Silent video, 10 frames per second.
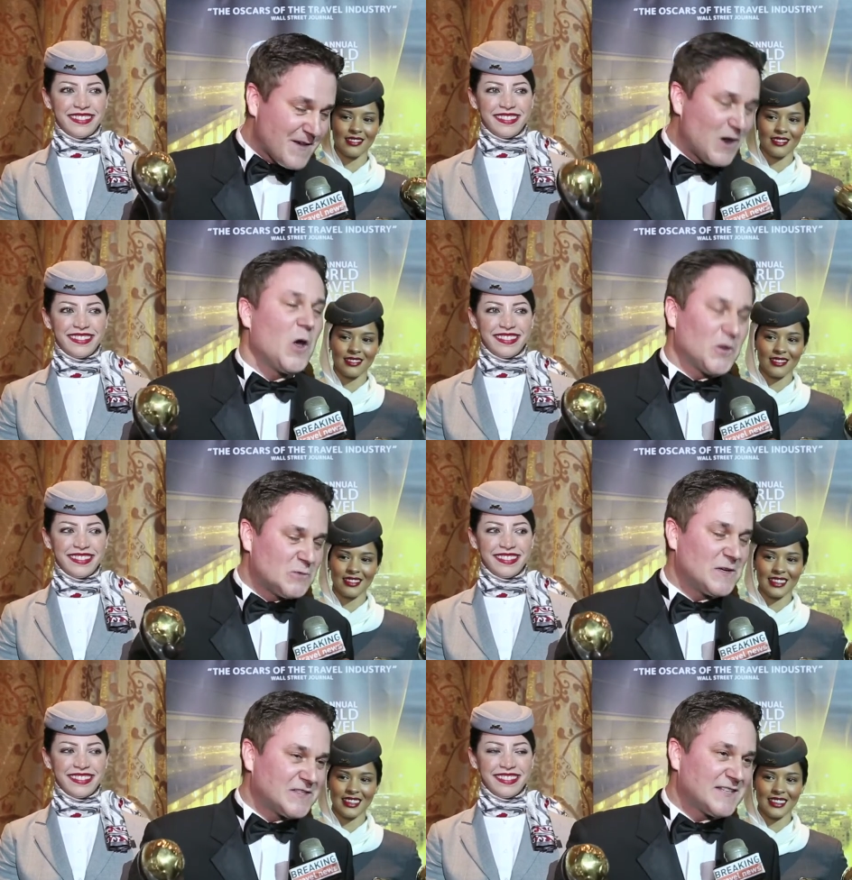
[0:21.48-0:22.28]
Speaker 1: a lot
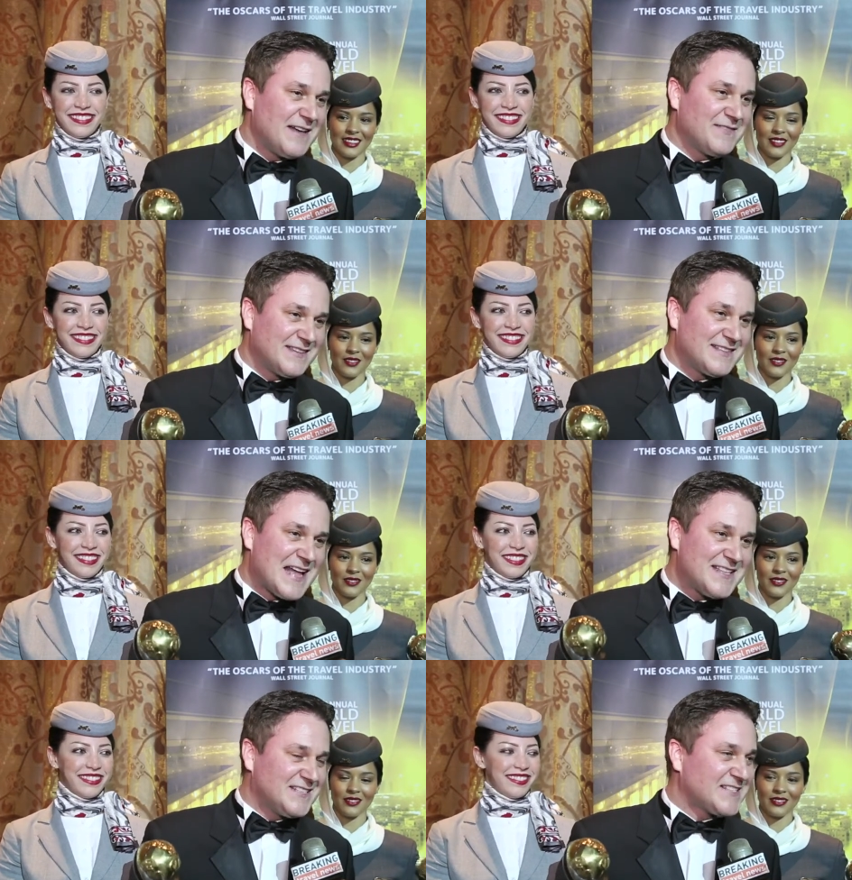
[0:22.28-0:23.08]
to us. And
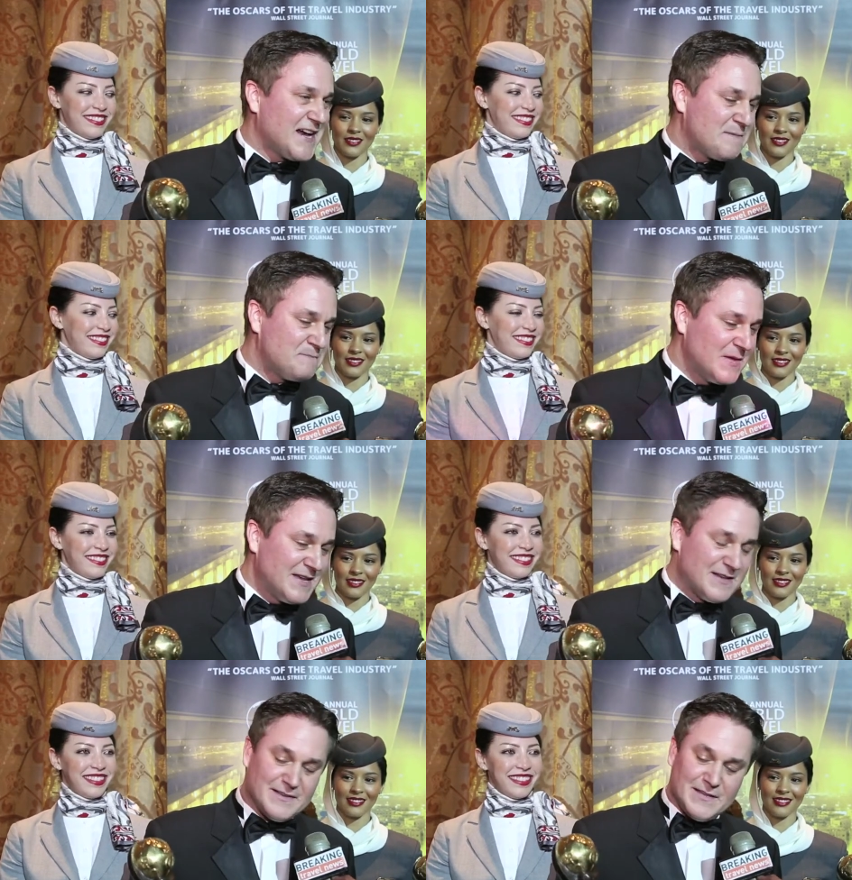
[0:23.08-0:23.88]
that is, um,
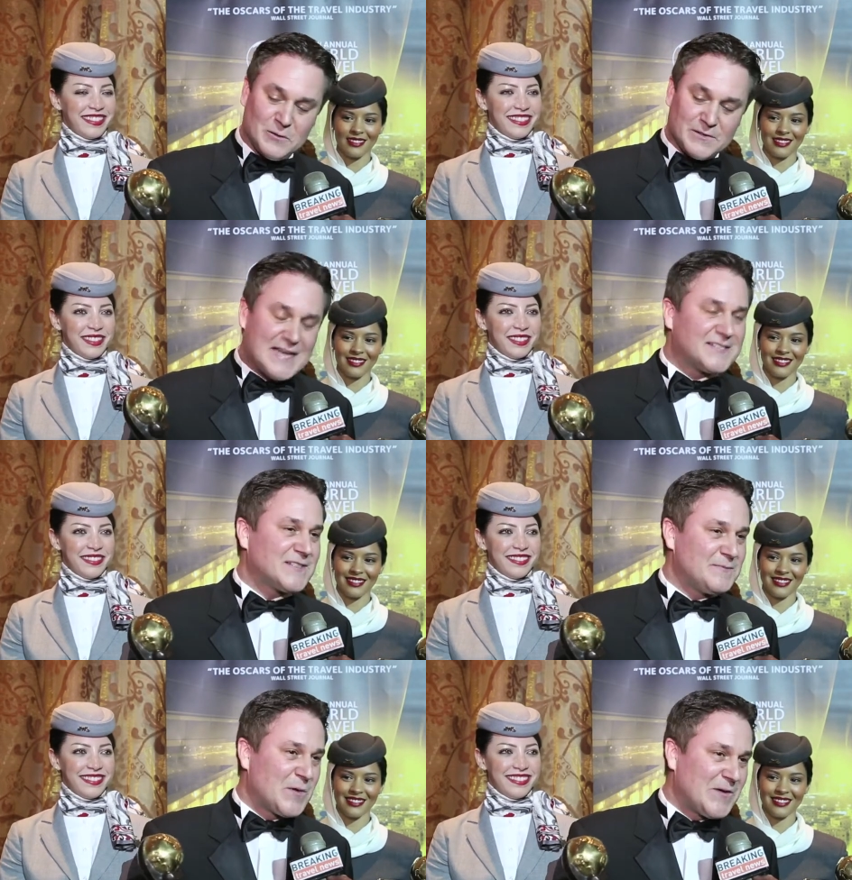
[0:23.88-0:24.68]
you know,
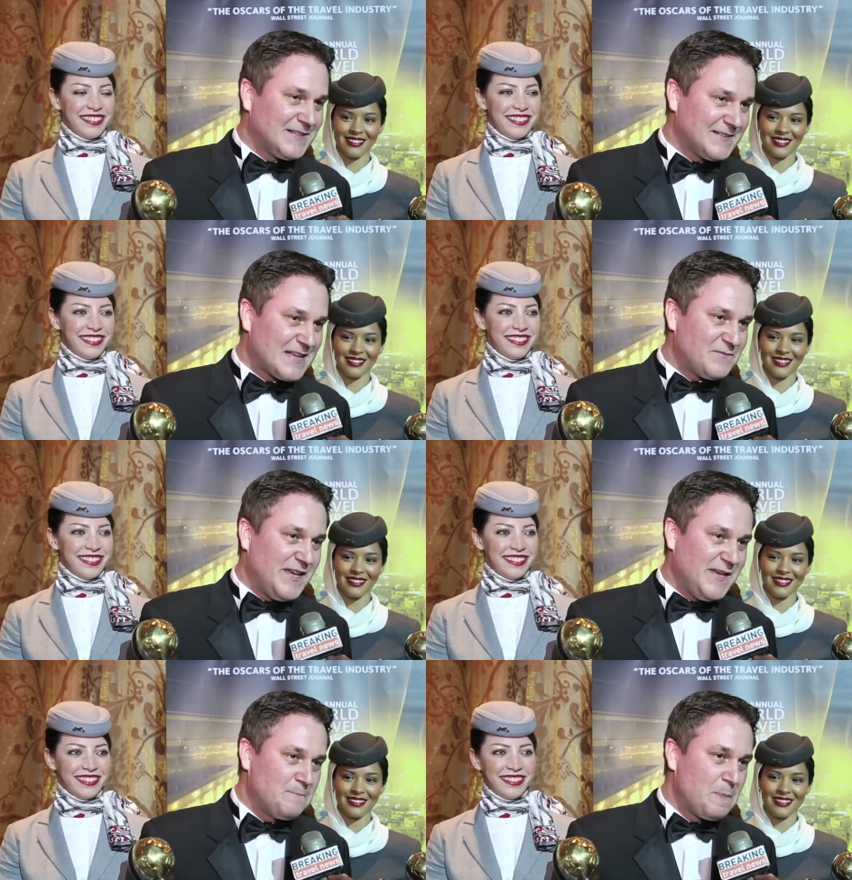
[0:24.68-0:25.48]
testimonial that
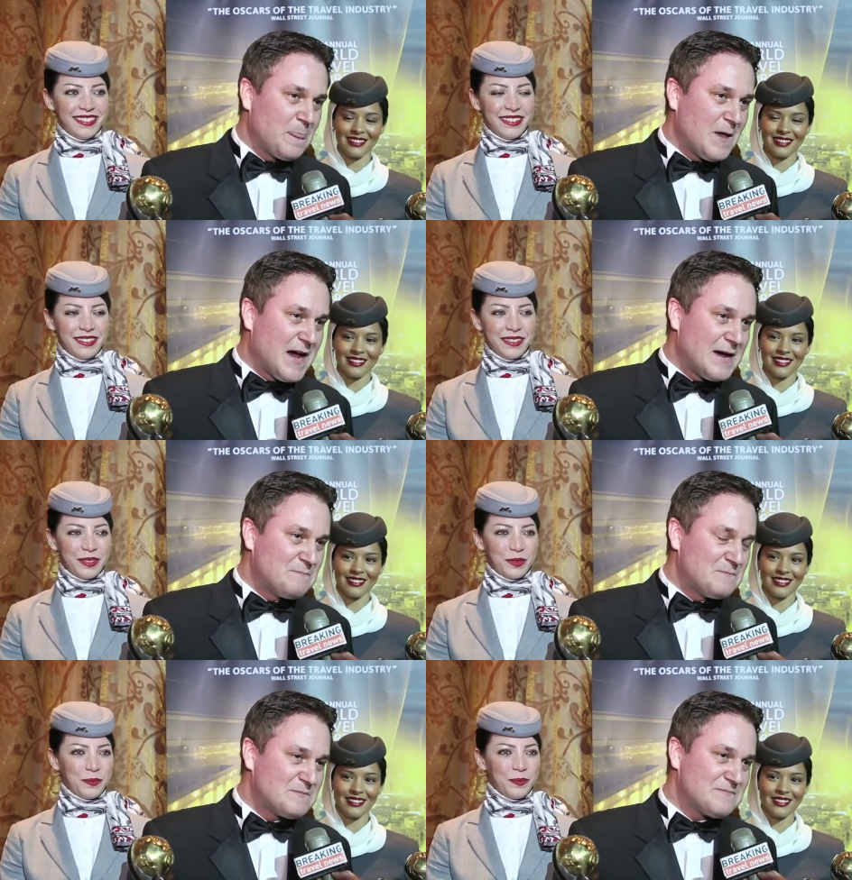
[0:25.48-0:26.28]
we
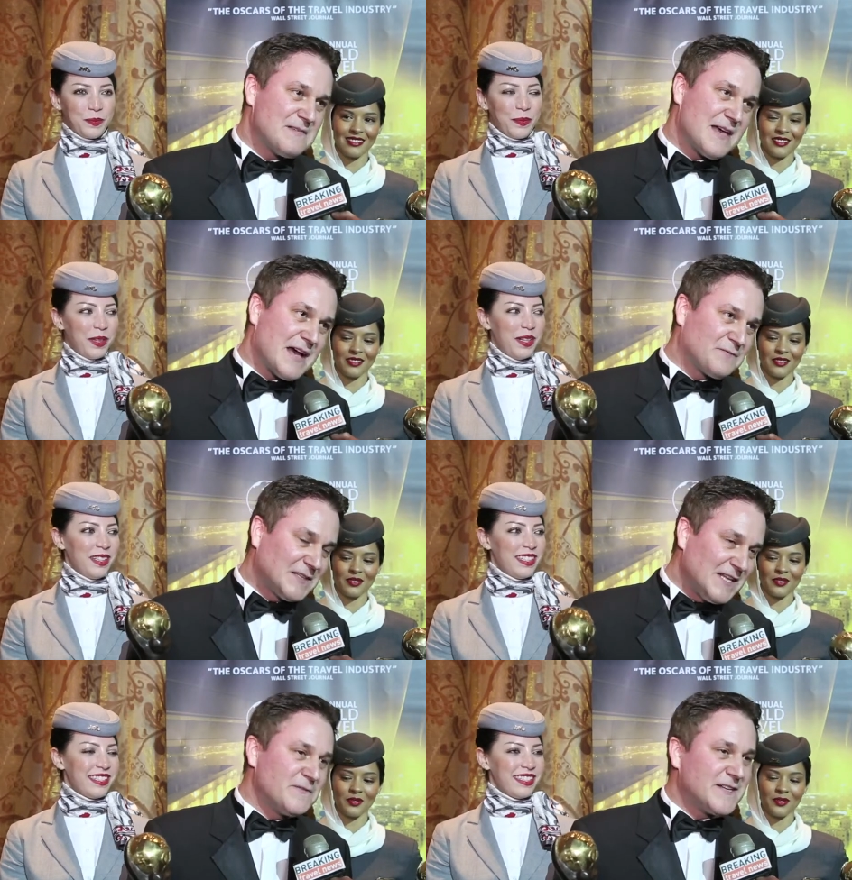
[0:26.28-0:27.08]
um, have
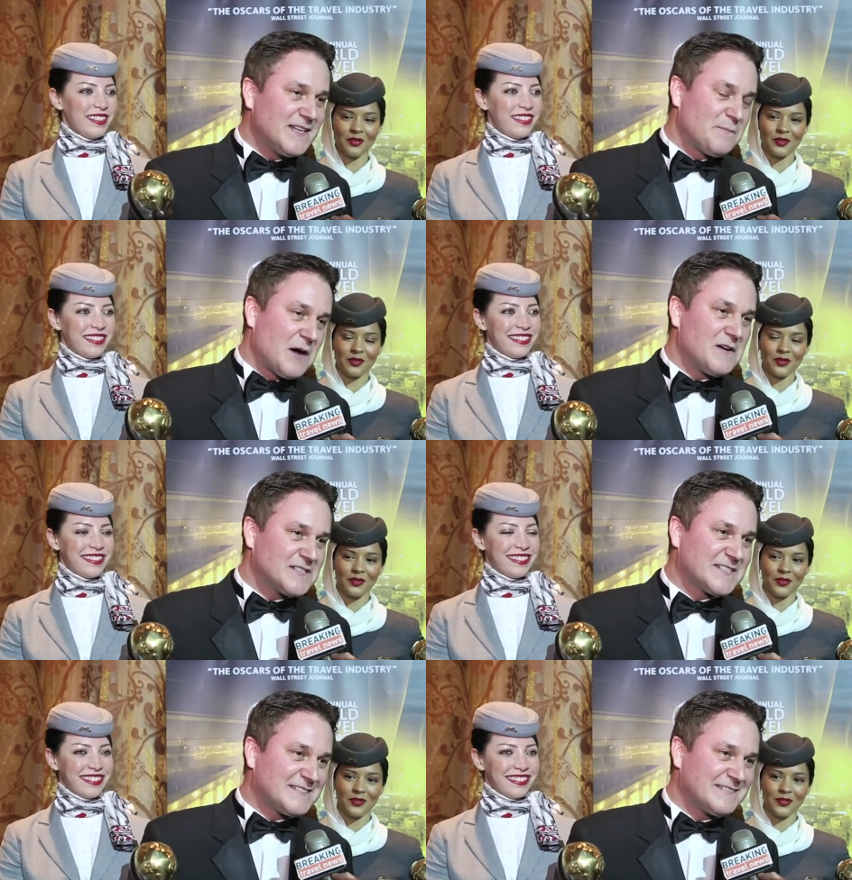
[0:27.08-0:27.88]
delivered in the
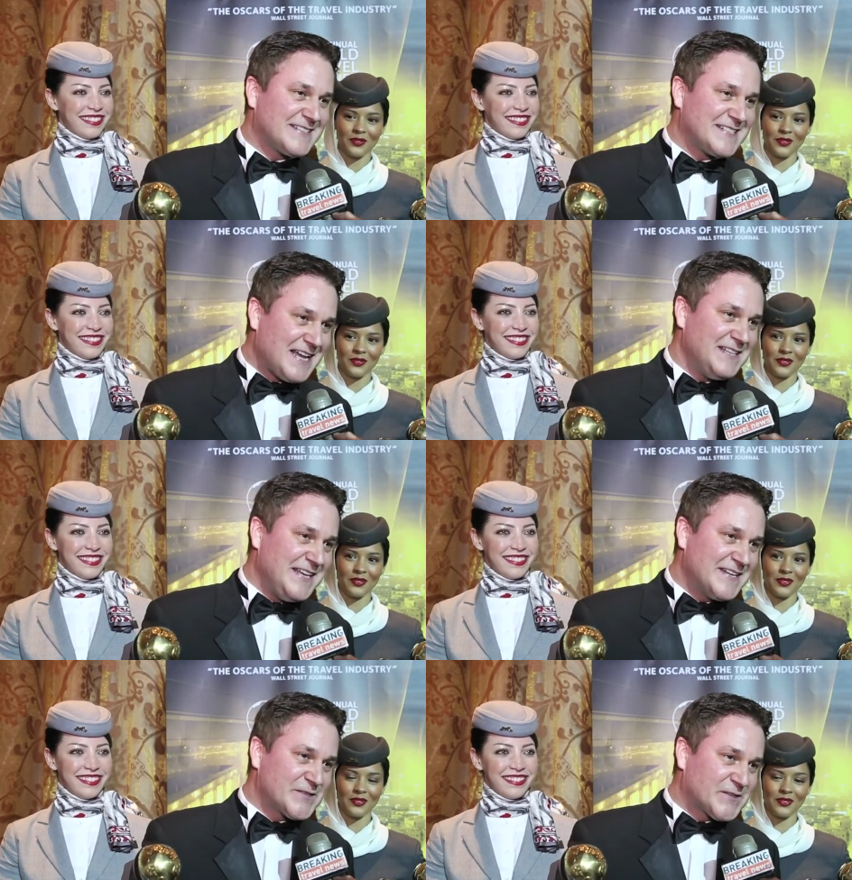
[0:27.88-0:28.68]
past 10
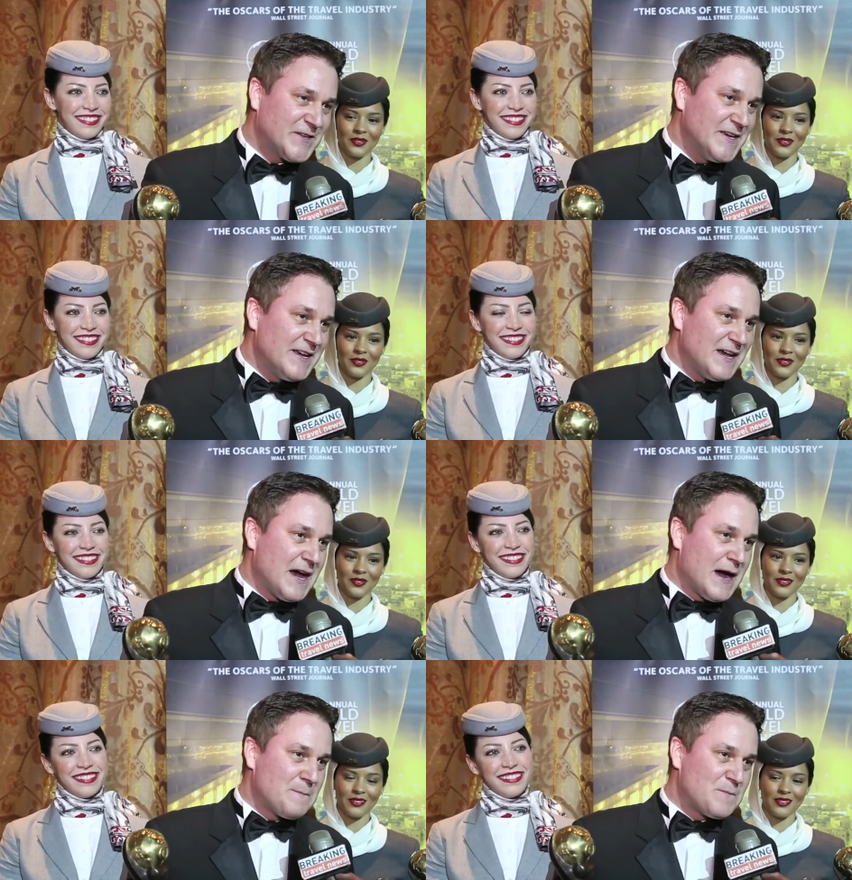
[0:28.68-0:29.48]
years,
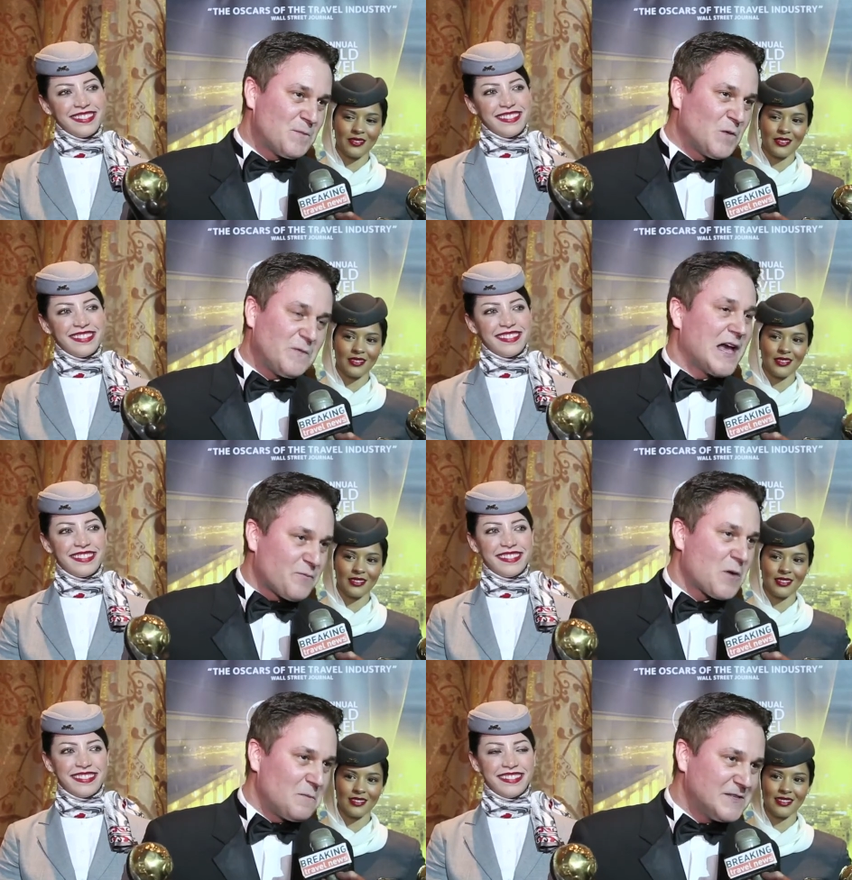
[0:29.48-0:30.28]
um, what we
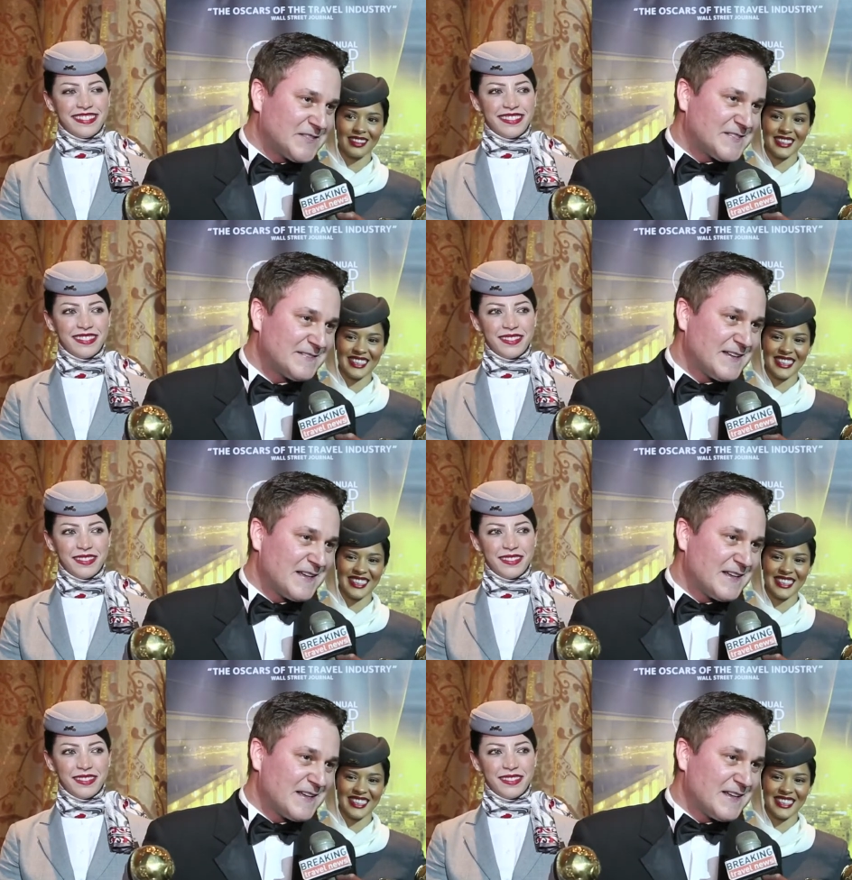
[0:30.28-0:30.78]
have promised